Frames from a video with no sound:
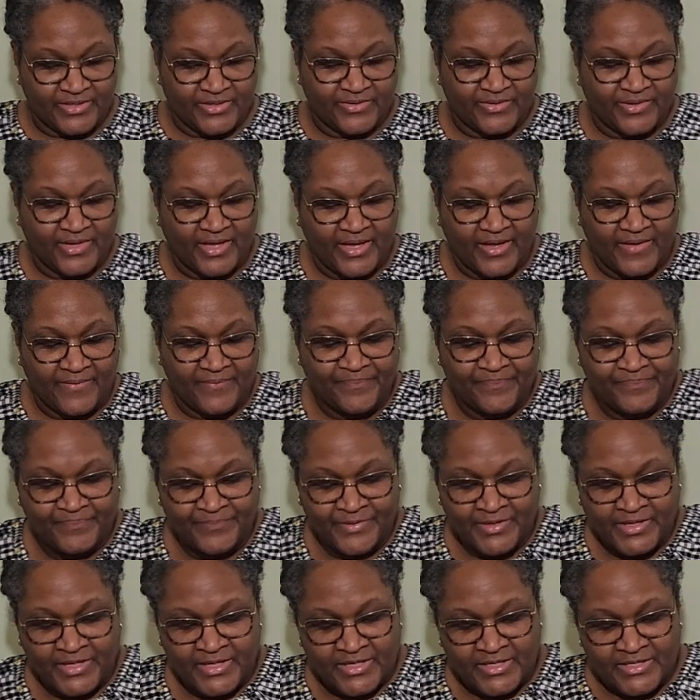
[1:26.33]
Okay.
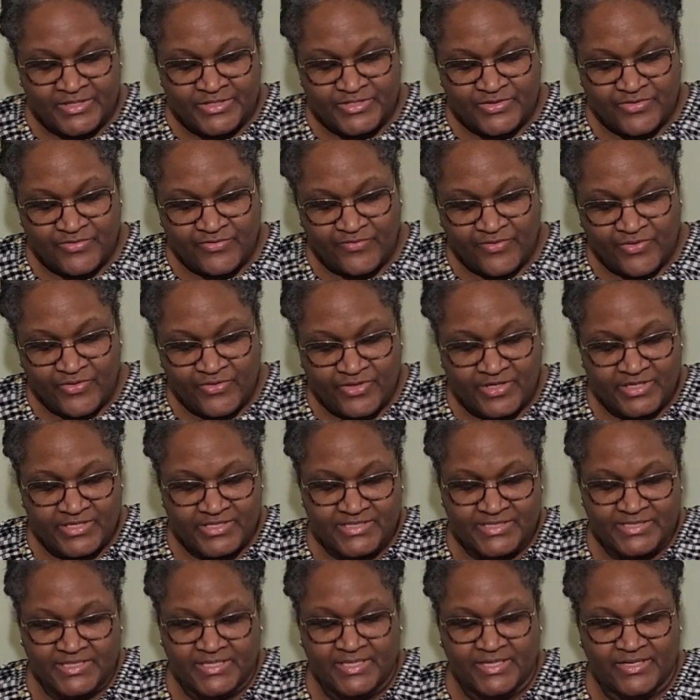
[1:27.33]
So
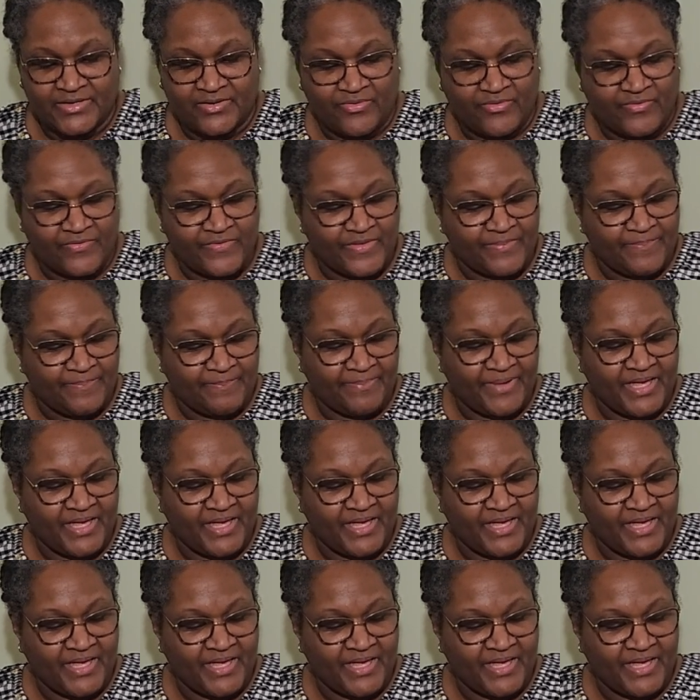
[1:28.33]
focusing on the